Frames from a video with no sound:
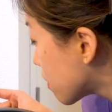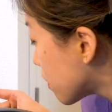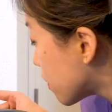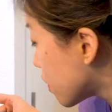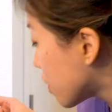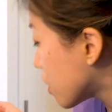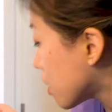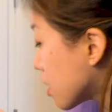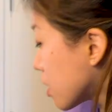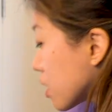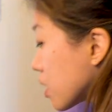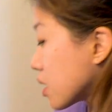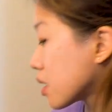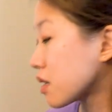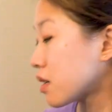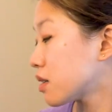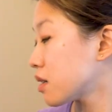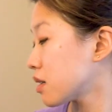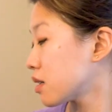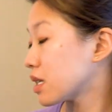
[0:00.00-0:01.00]

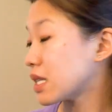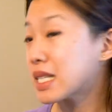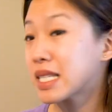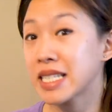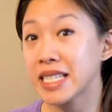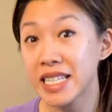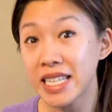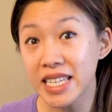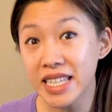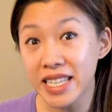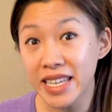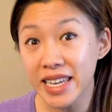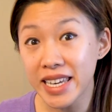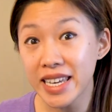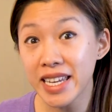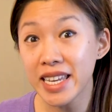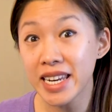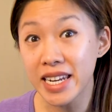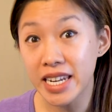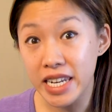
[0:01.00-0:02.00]
for sealing,